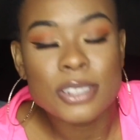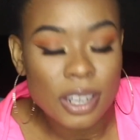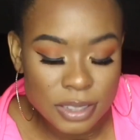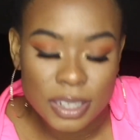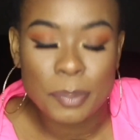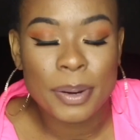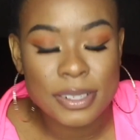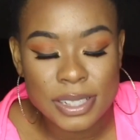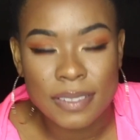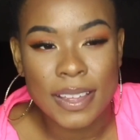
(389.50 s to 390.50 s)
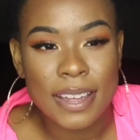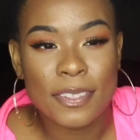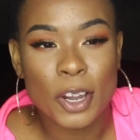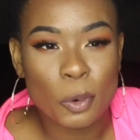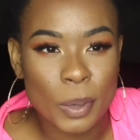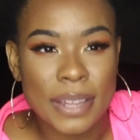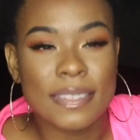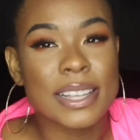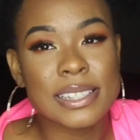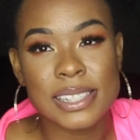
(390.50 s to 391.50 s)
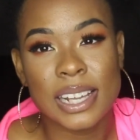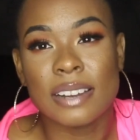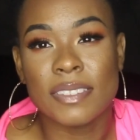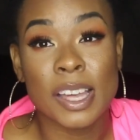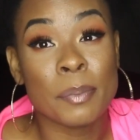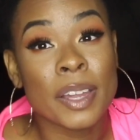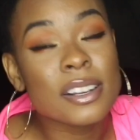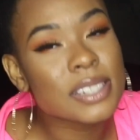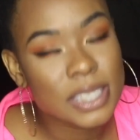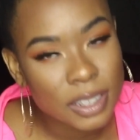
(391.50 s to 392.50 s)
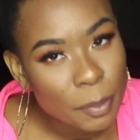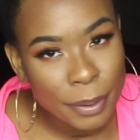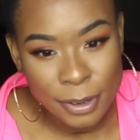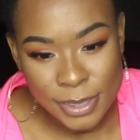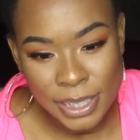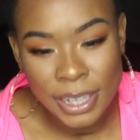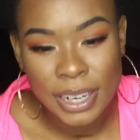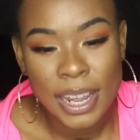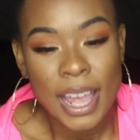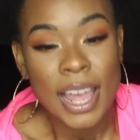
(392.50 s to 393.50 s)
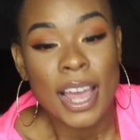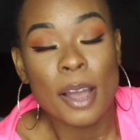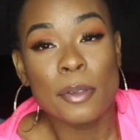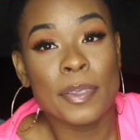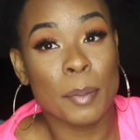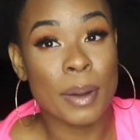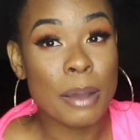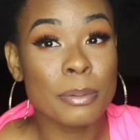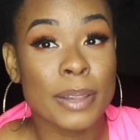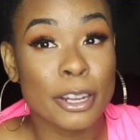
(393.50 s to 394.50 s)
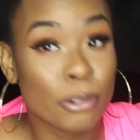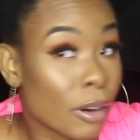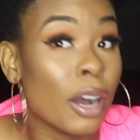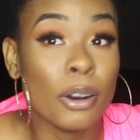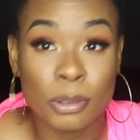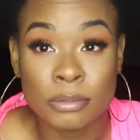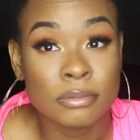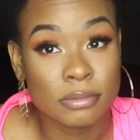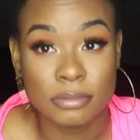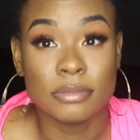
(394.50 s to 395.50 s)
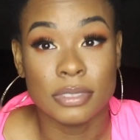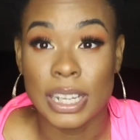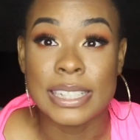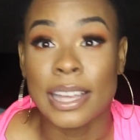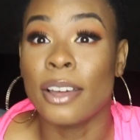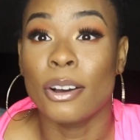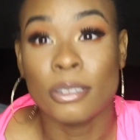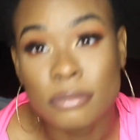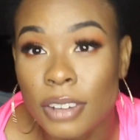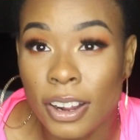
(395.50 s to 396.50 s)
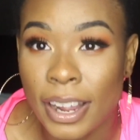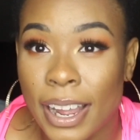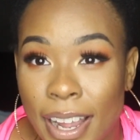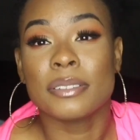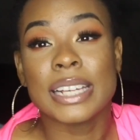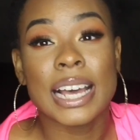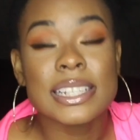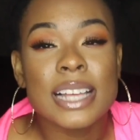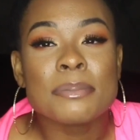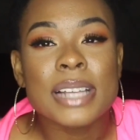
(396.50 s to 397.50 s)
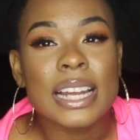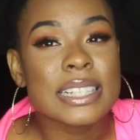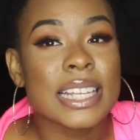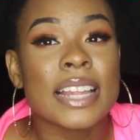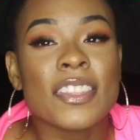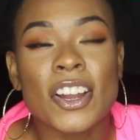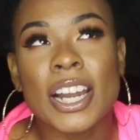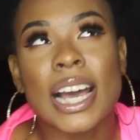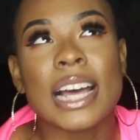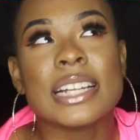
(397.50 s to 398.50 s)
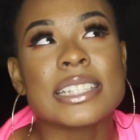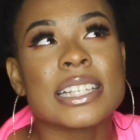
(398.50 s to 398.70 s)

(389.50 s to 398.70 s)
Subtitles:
talk to the person that they're with instead of them. They're still a person. They're probably grown as hell, okay? 9 times out of 10, they're not